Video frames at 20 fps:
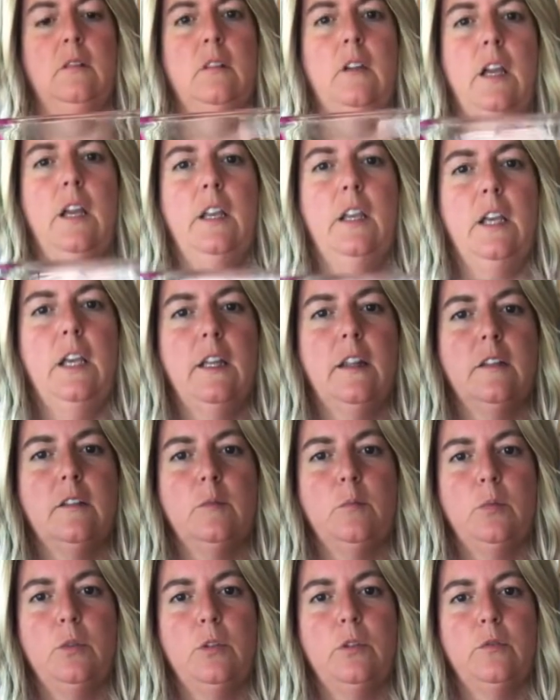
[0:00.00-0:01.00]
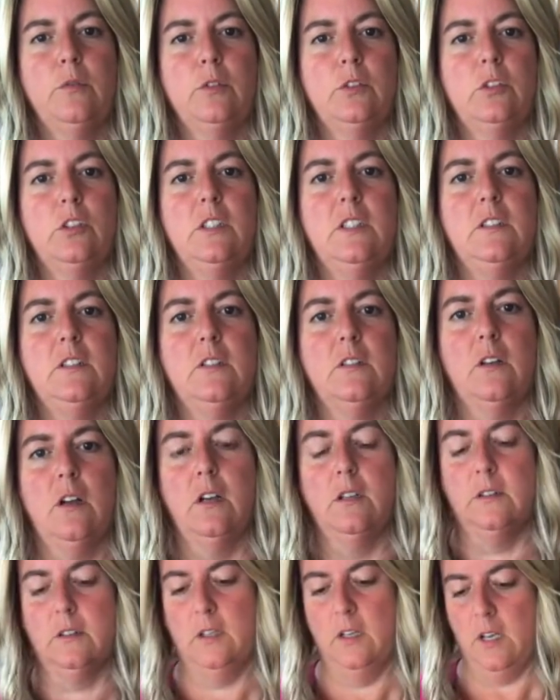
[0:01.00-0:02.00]
And you get this beautiful cheese
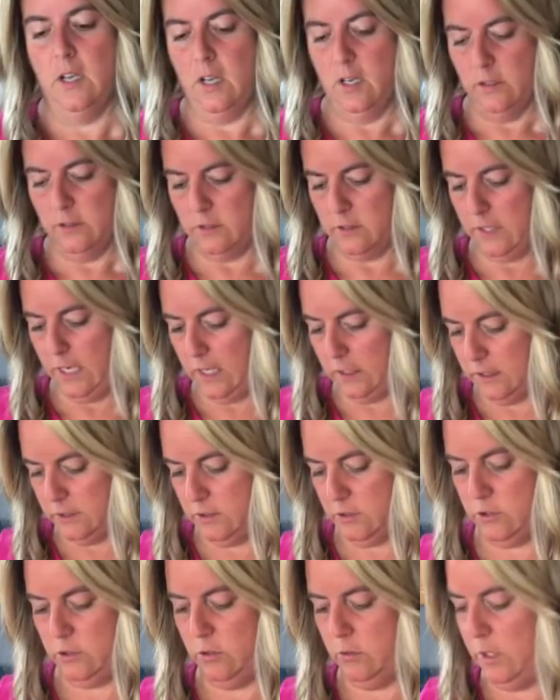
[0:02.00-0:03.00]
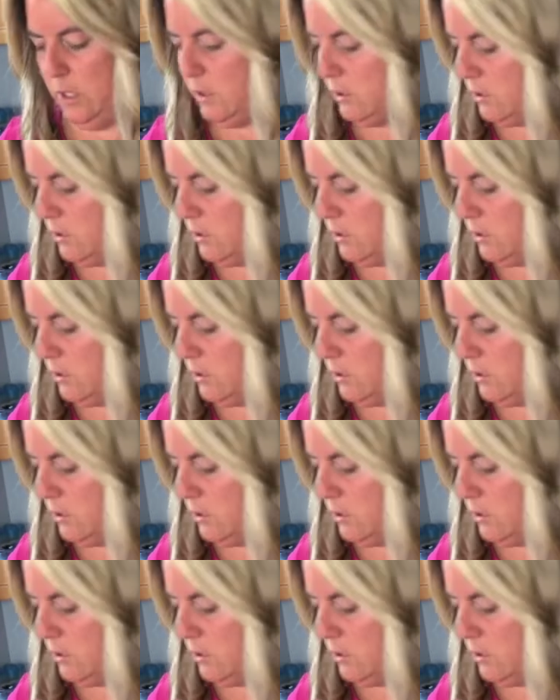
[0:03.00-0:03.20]
sauce. So now let's do our